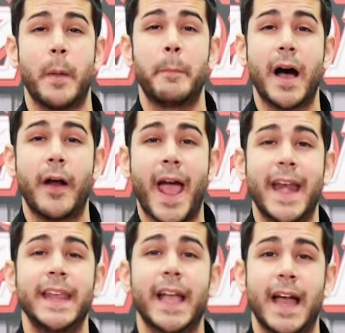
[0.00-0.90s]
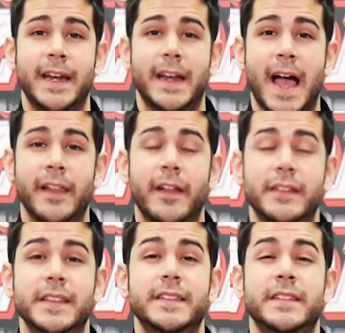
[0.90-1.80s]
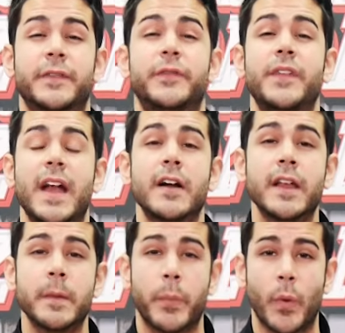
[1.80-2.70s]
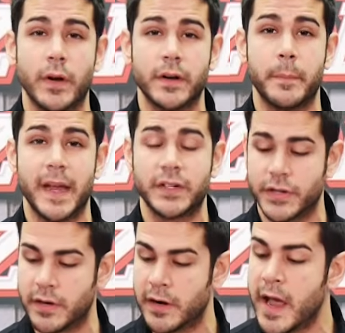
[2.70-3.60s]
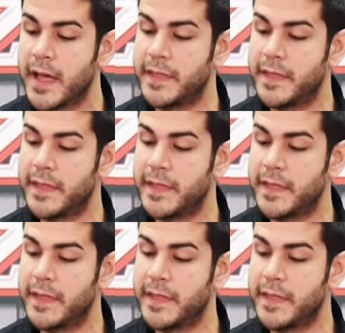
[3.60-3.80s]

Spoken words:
about any kind of nylons is it's very important to make sure